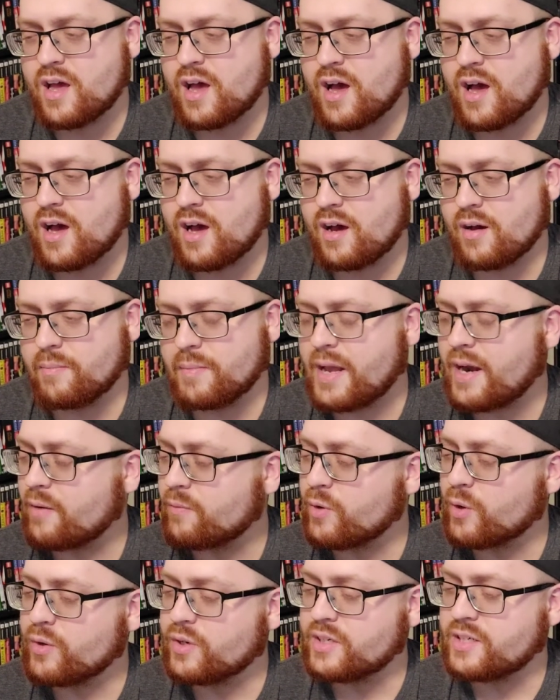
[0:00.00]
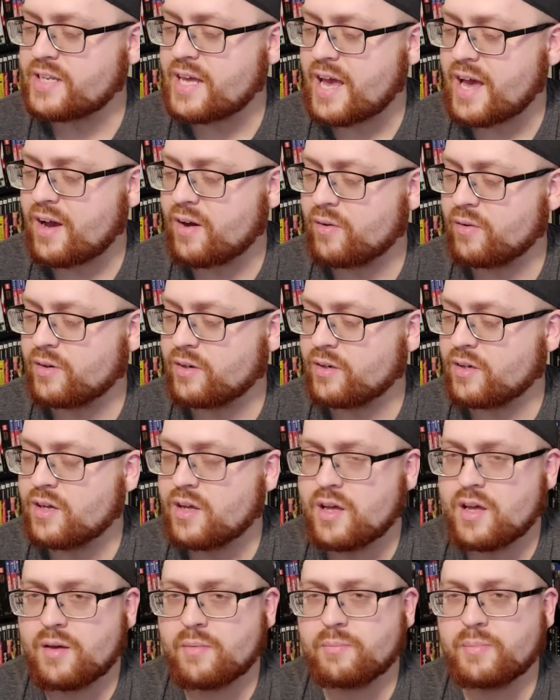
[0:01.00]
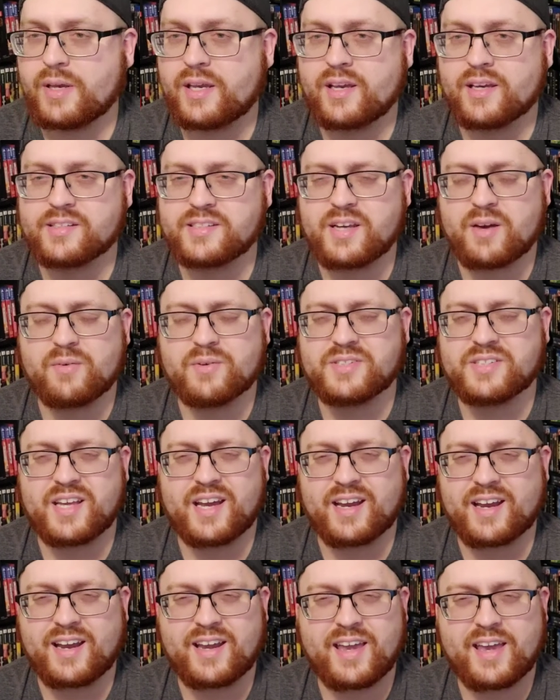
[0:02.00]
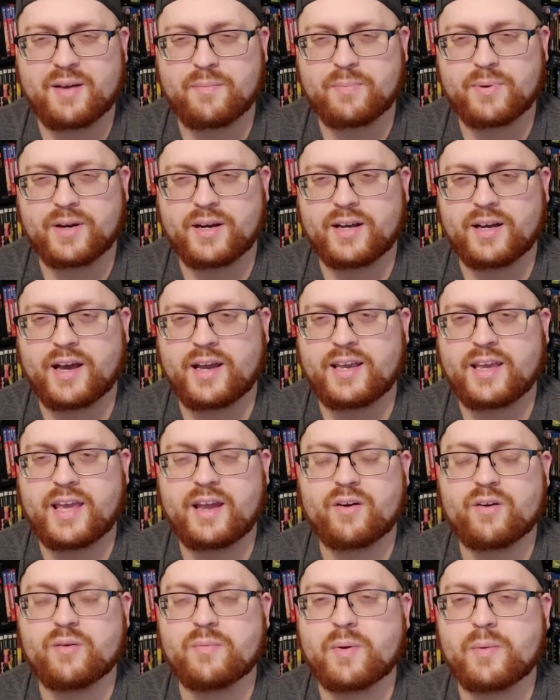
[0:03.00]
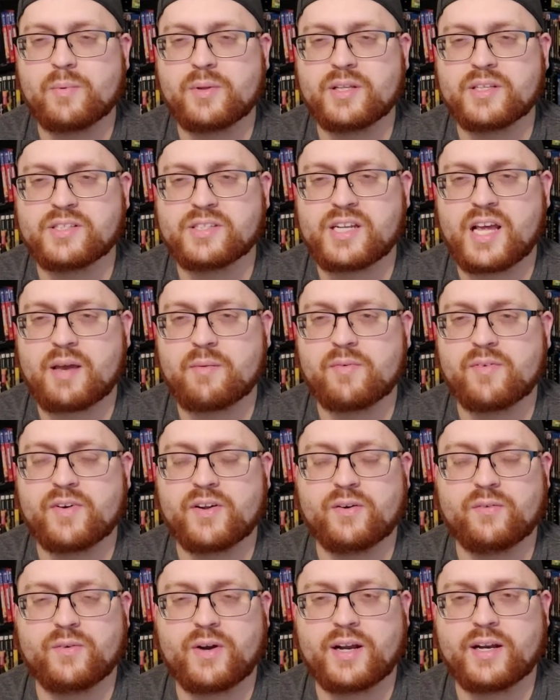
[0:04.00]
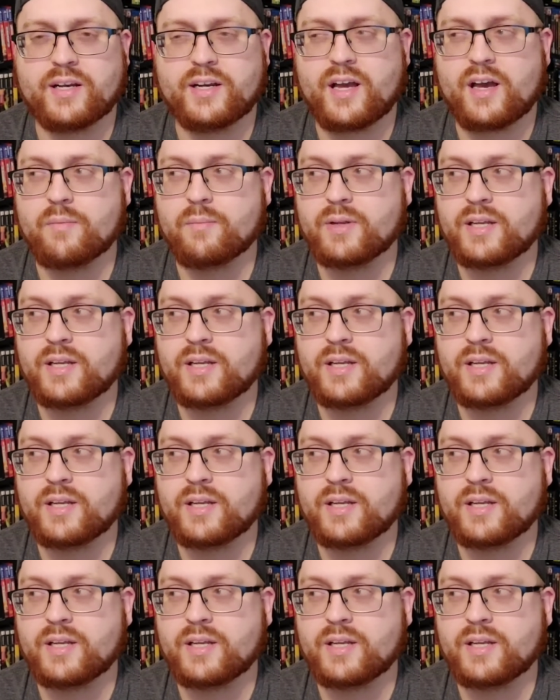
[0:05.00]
And I wrote it down because I was like, I can't remember this name if I don't write it down.